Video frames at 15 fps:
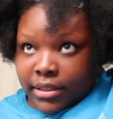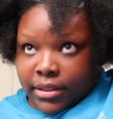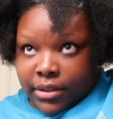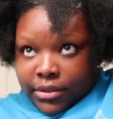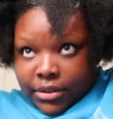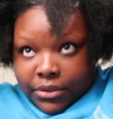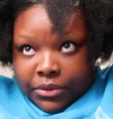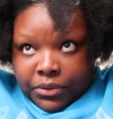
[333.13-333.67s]

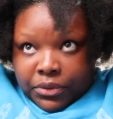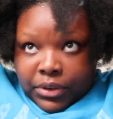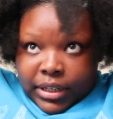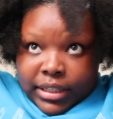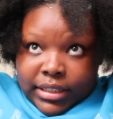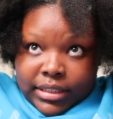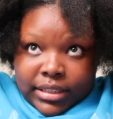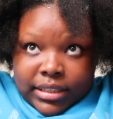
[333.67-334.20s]
the
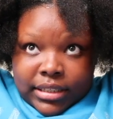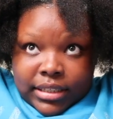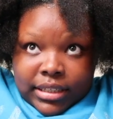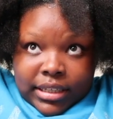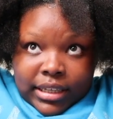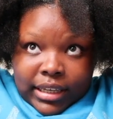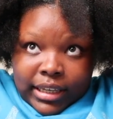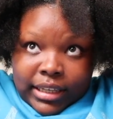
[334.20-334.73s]
front
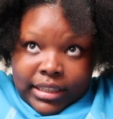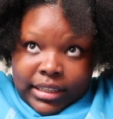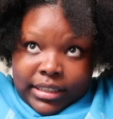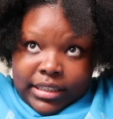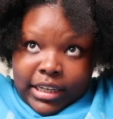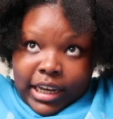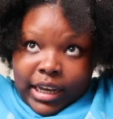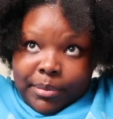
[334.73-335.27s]
and the
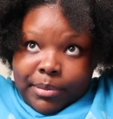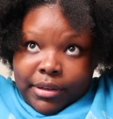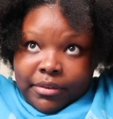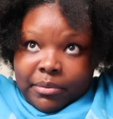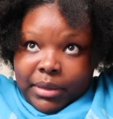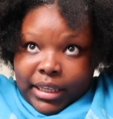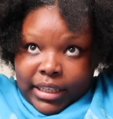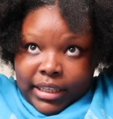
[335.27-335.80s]
top
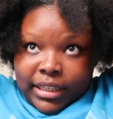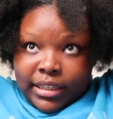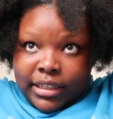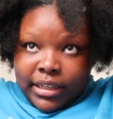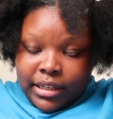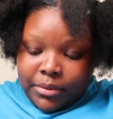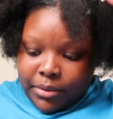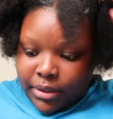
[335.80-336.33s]
of my head,
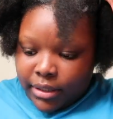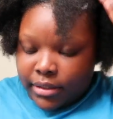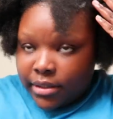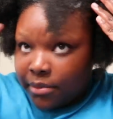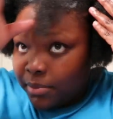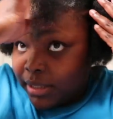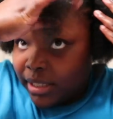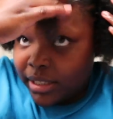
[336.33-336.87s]
and I want it to
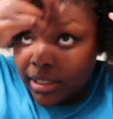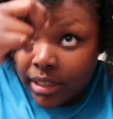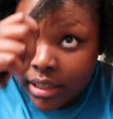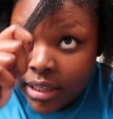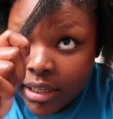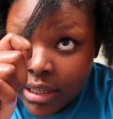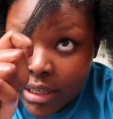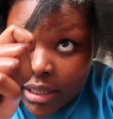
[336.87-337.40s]
be
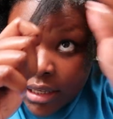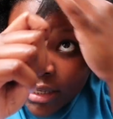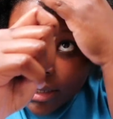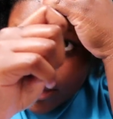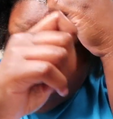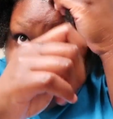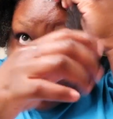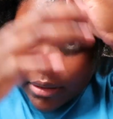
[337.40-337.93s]

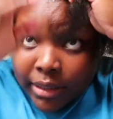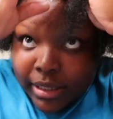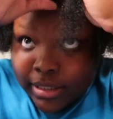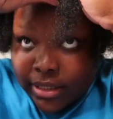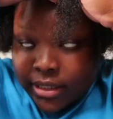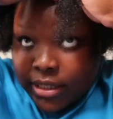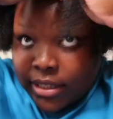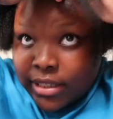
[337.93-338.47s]
as
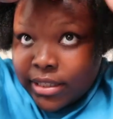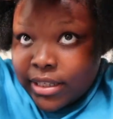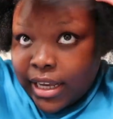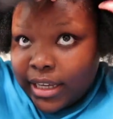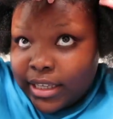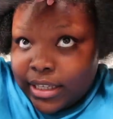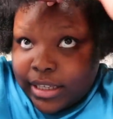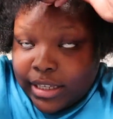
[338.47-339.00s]
neat as
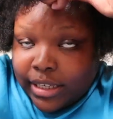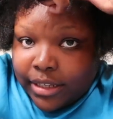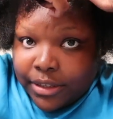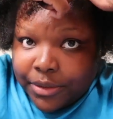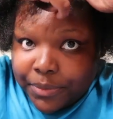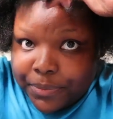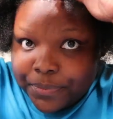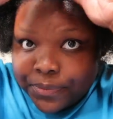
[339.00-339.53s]
I can get
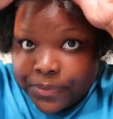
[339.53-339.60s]
it.